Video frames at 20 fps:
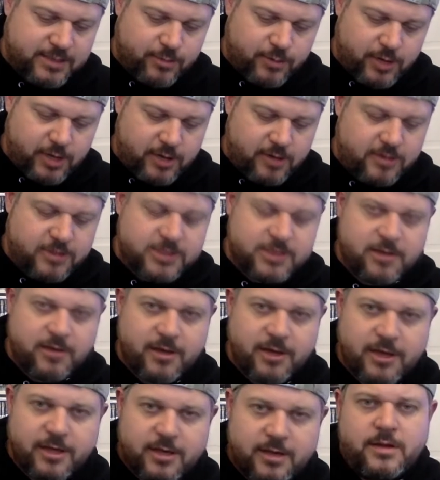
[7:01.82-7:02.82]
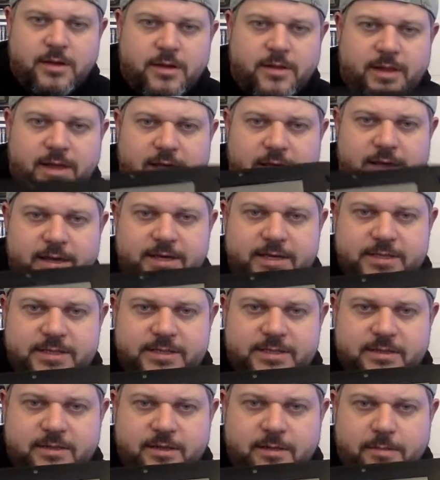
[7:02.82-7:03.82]
what it looks like. And there
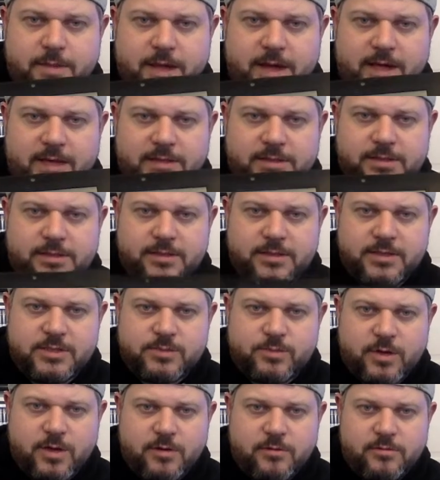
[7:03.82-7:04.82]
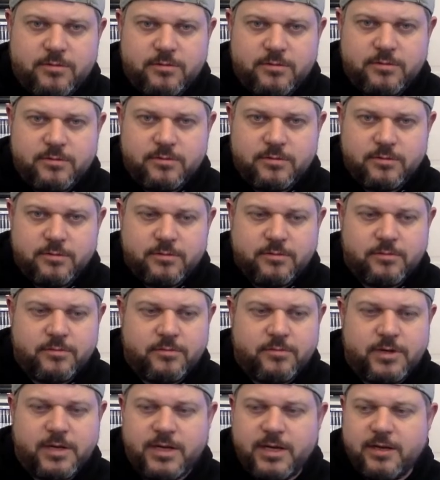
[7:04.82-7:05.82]
is the pad as well.
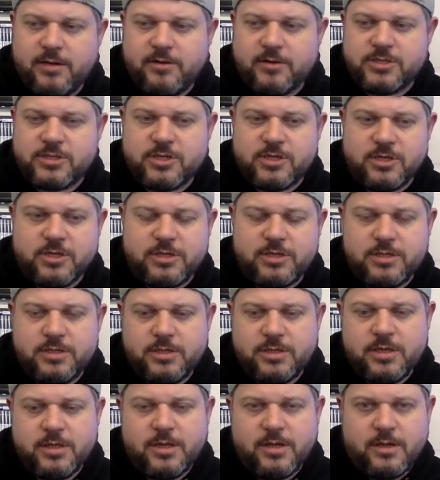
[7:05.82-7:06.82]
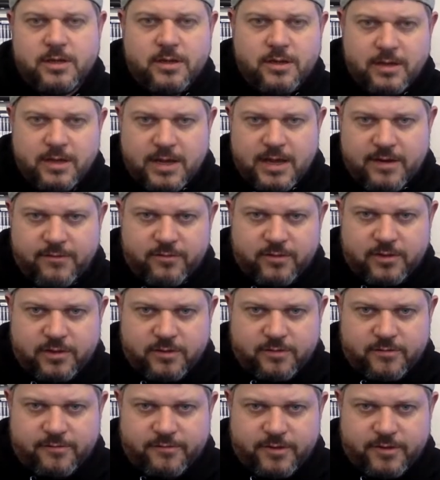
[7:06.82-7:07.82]
Really looks good.
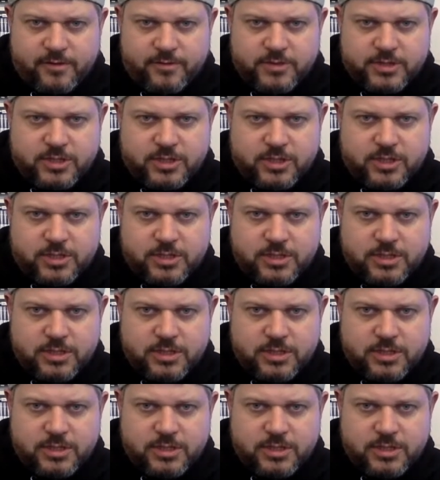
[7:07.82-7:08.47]
Everything feels good.